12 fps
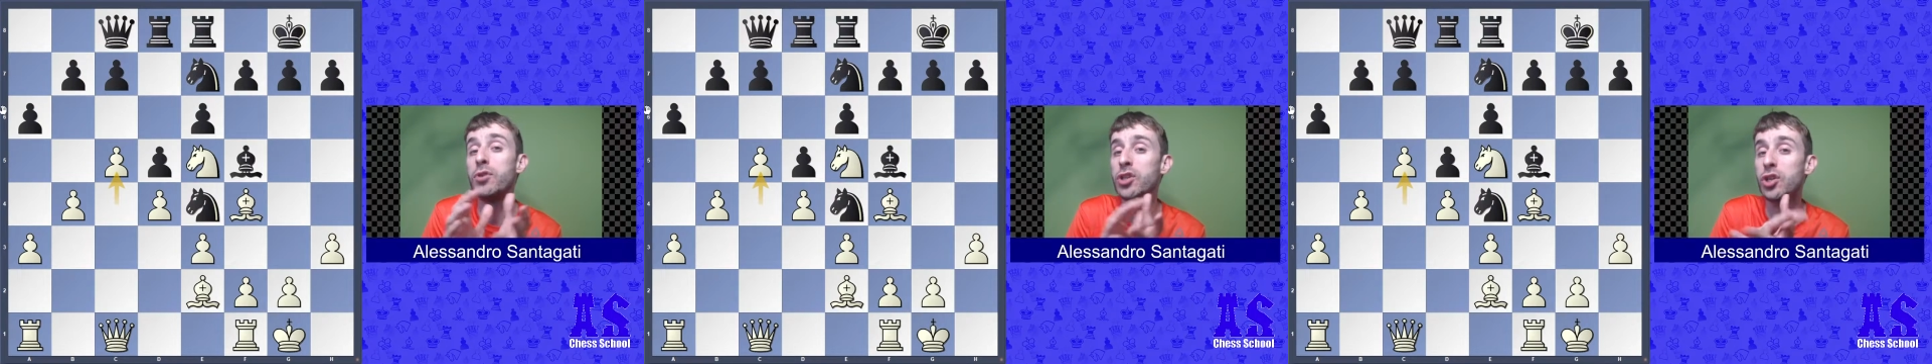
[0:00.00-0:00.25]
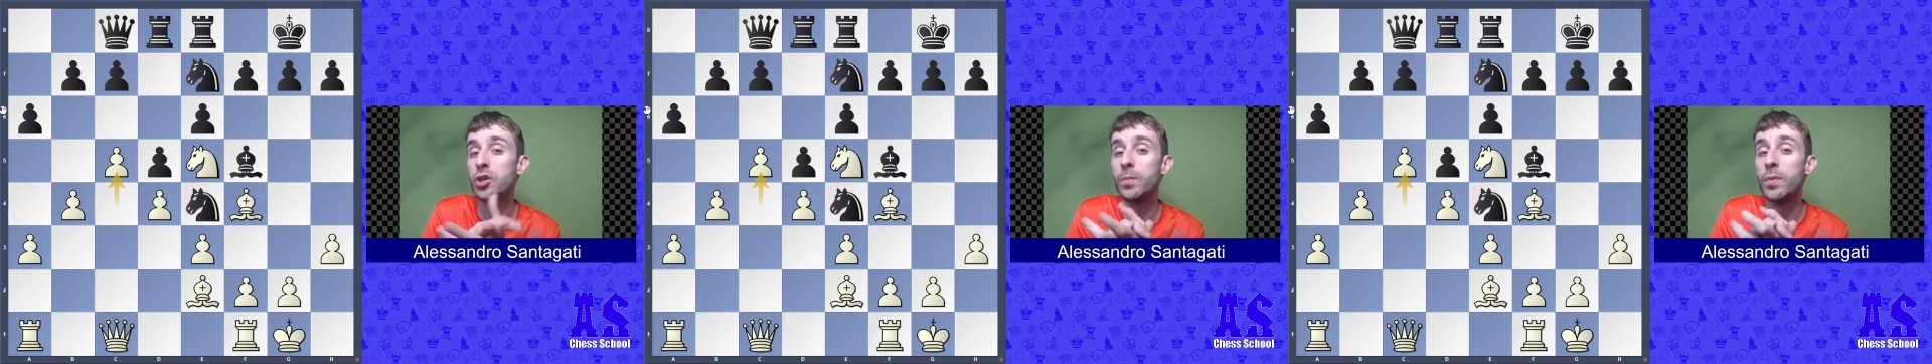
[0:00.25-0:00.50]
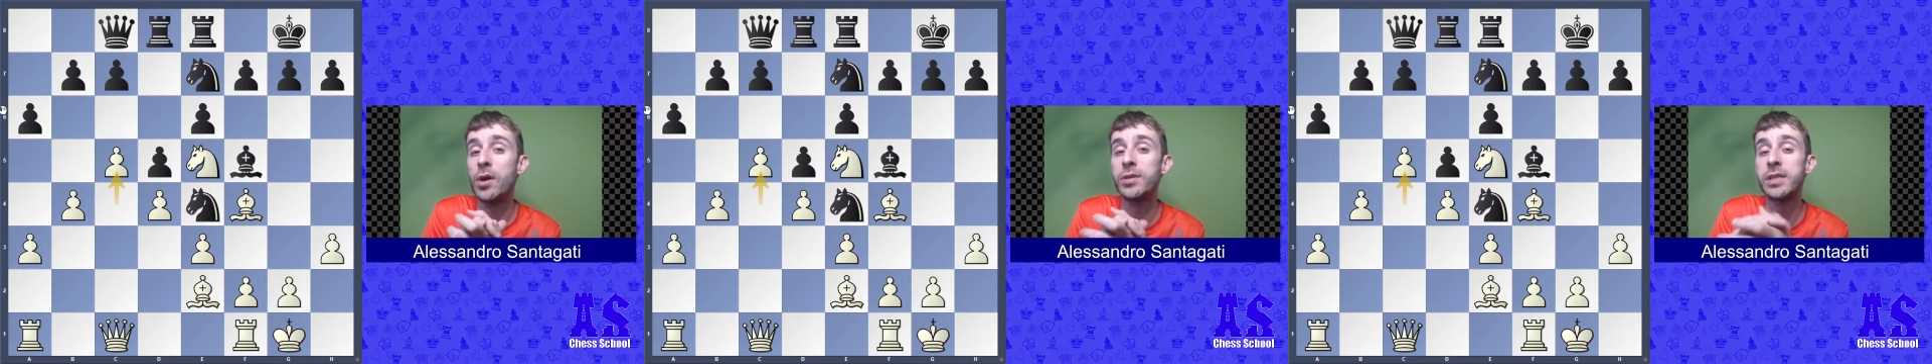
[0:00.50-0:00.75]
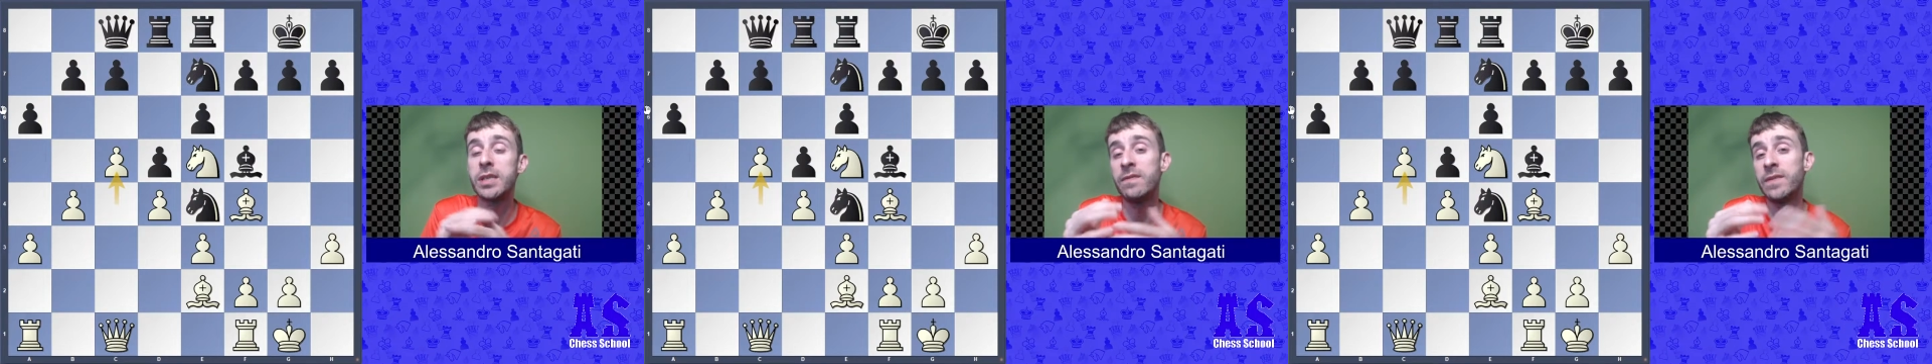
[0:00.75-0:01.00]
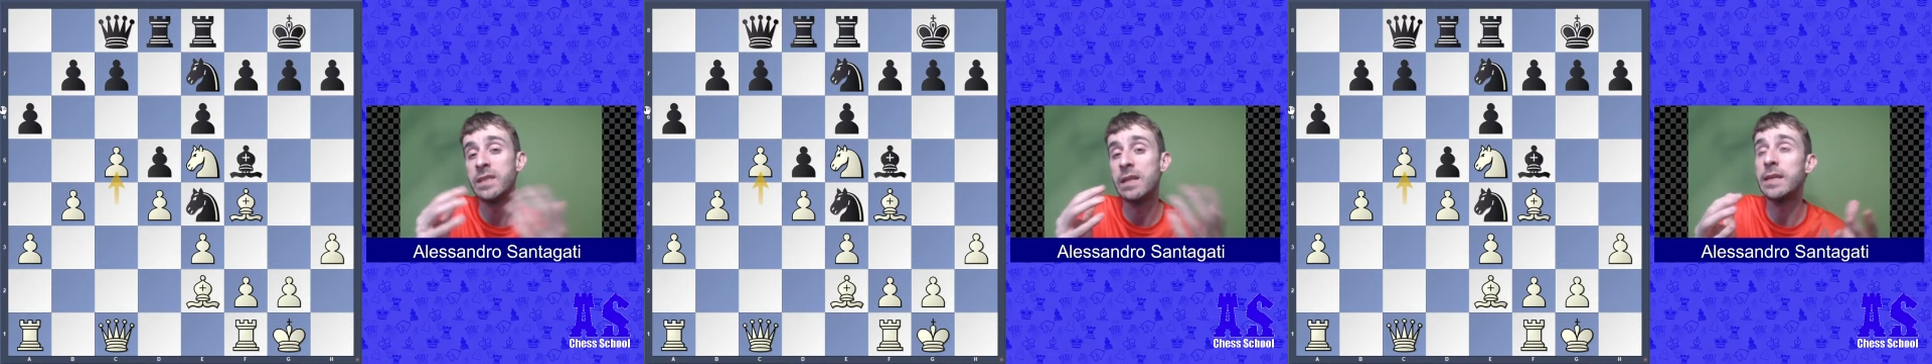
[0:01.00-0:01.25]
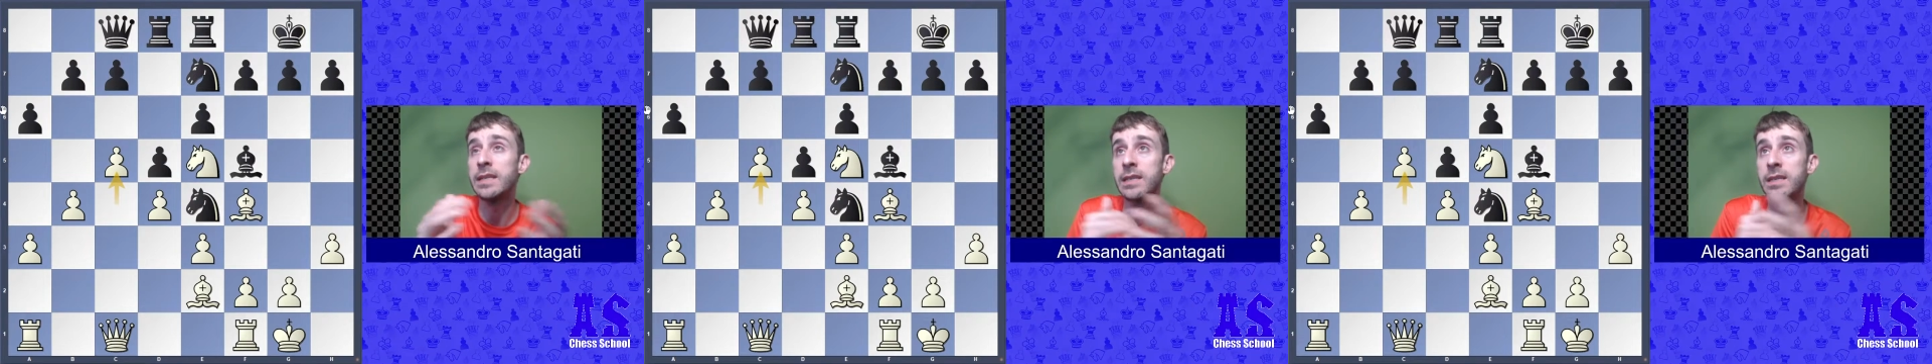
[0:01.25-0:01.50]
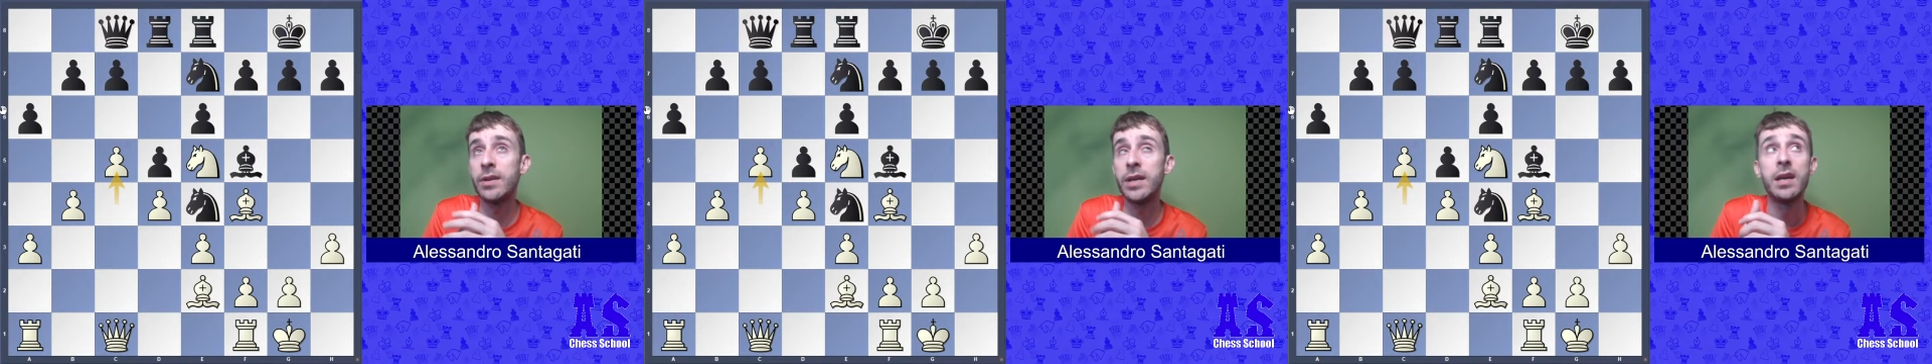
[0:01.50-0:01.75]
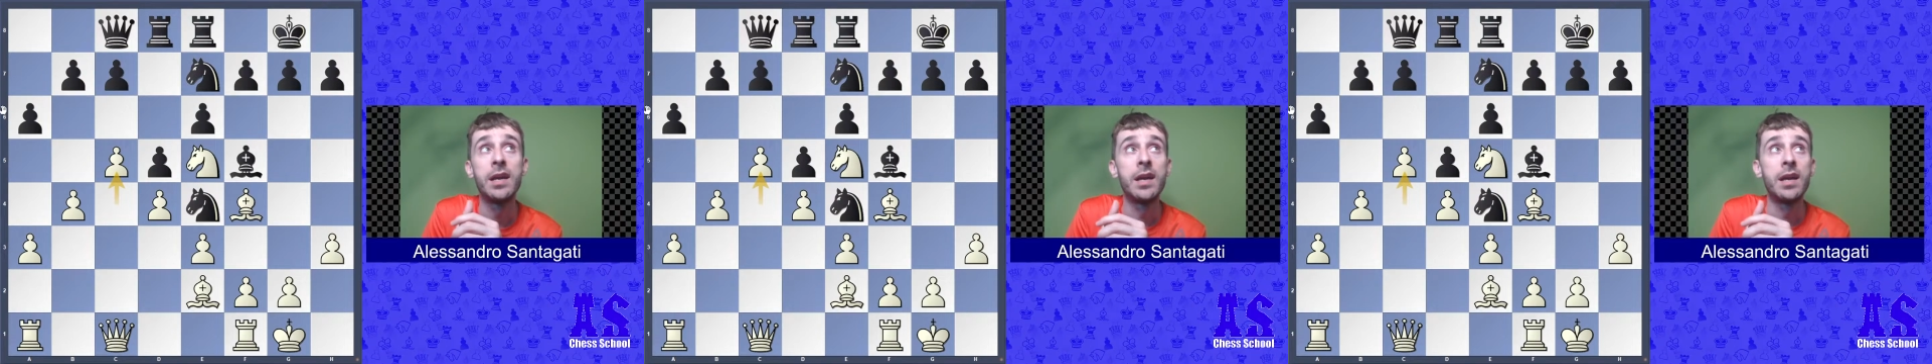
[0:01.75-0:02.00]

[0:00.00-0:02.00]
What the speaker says: push your pawns if it's not necessary.